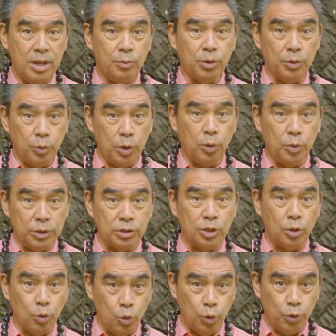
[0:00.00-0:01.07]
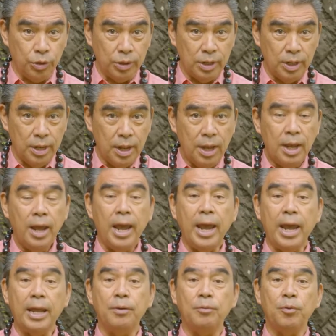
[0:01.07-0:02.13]
when we're with the Lord?
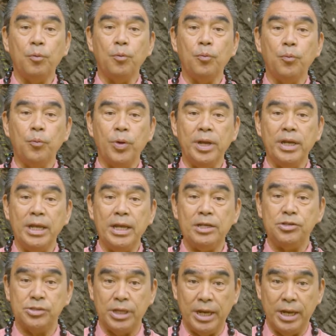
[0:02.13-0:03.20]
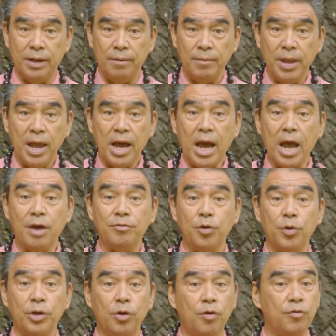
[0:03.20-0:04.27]
And when he said, I have
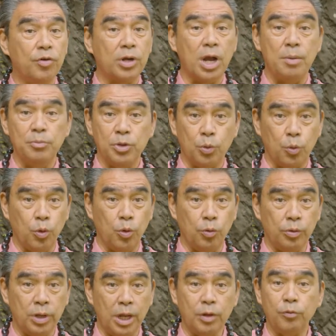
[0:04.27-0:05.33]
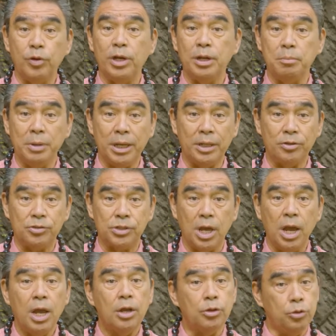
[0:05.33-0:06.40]
already overcome the world, it really means
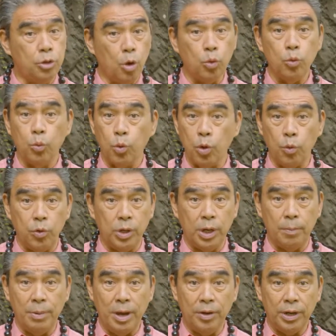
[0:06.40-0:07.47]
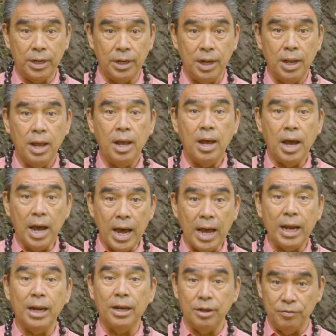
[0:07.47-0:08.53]
don't worry about it.
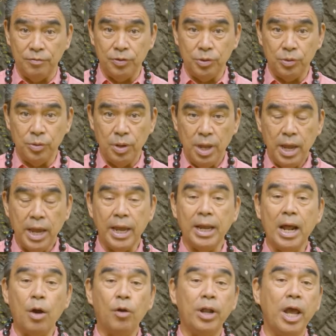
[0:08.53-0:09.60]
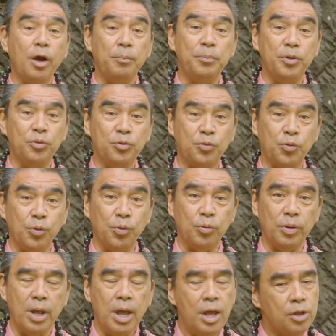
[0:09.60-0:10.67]
I love you and I will help you through.
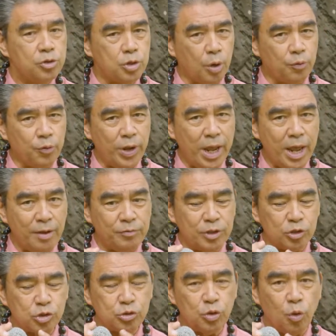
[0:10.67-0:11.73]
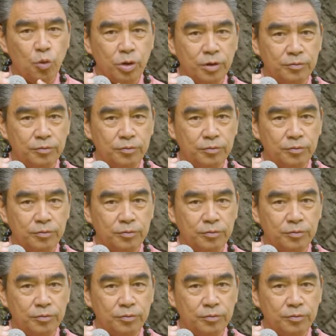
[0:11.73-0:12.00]
So if we have the stone